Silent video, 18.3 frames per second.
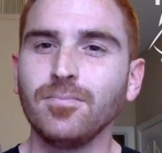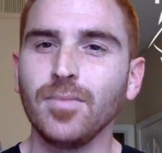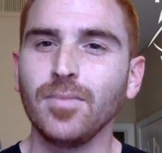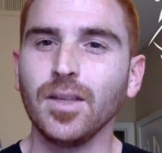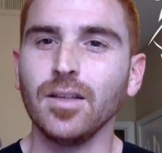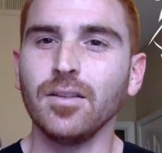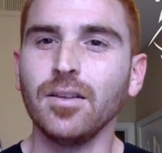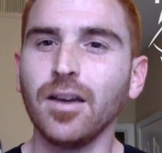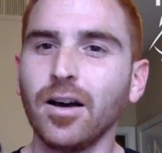
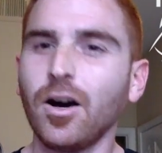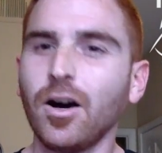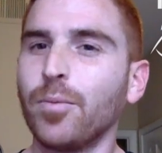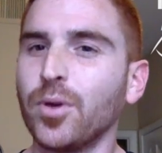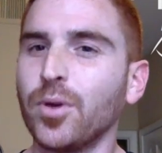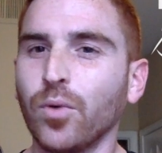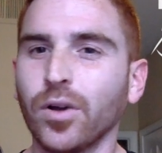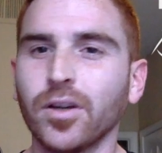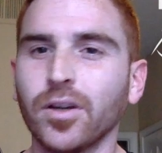yeah, I'll be
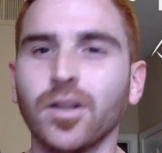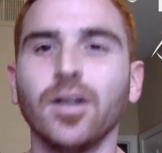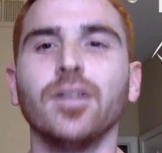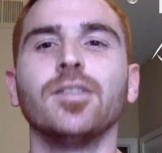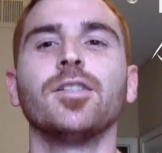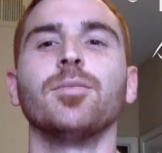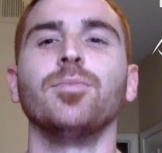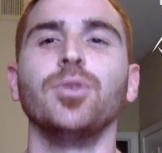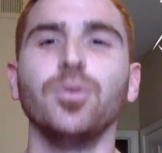working on
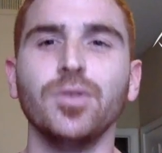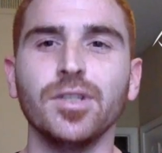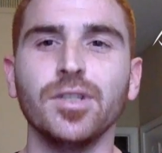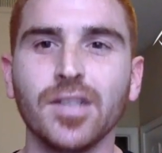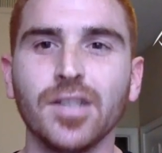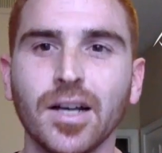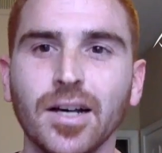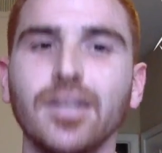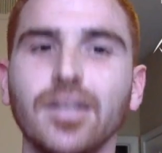some new
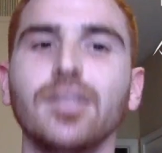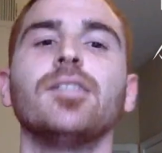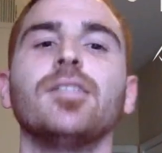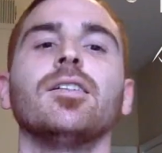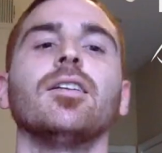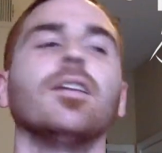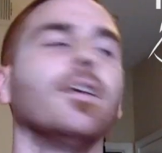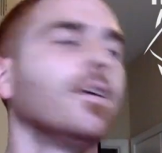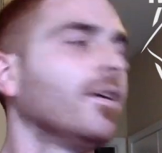designs
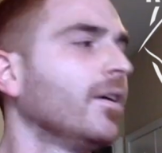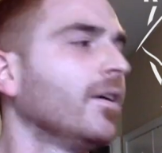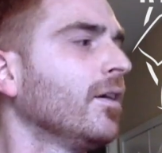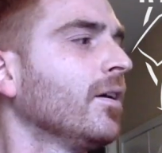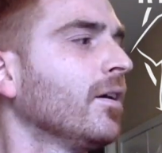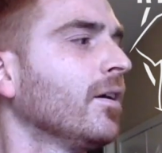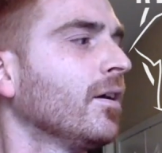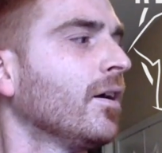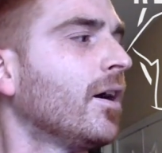and
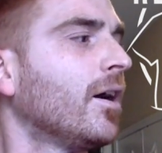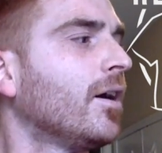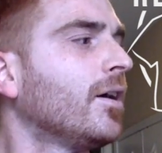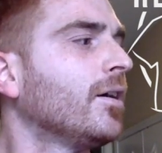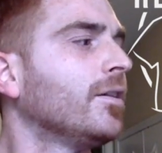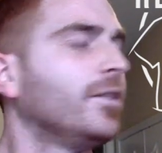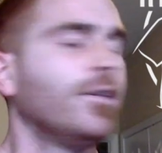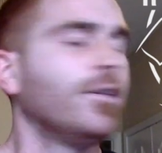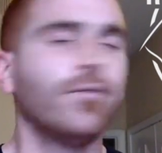uh,
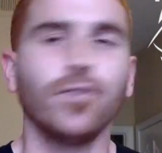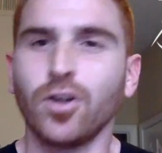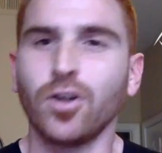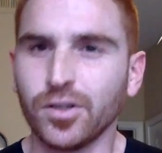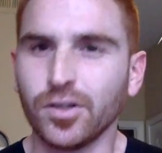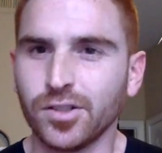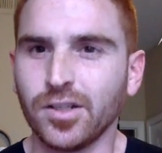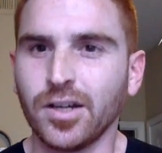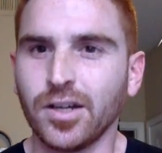different
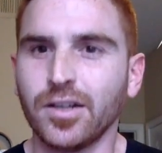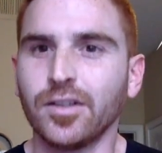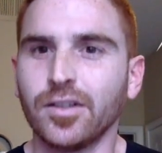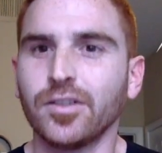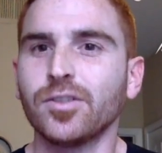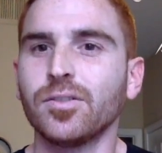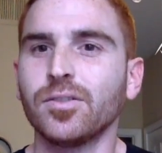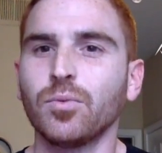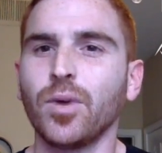art
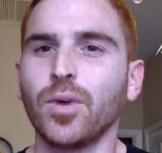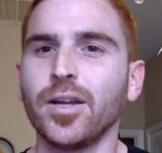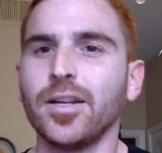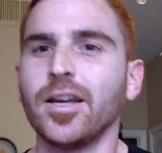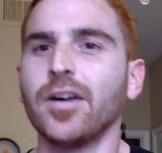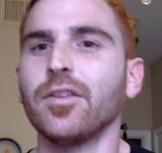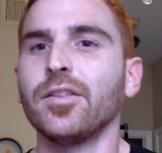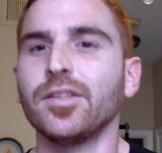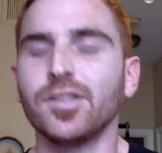styles. Right
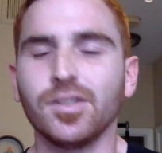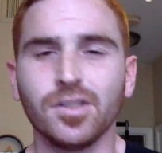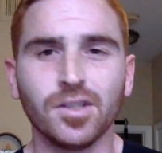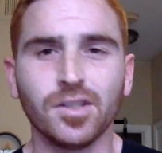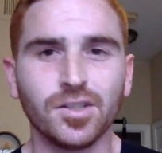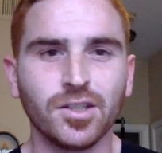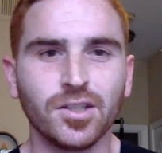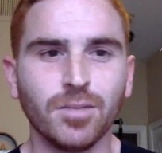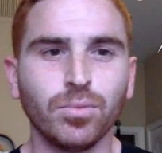now, this is a
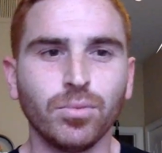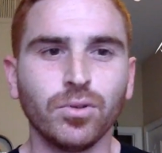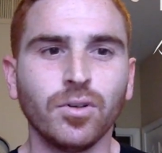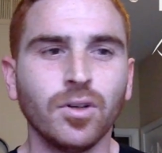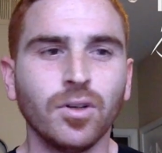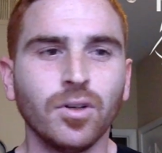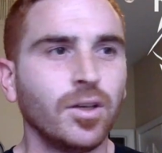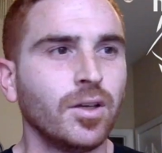simple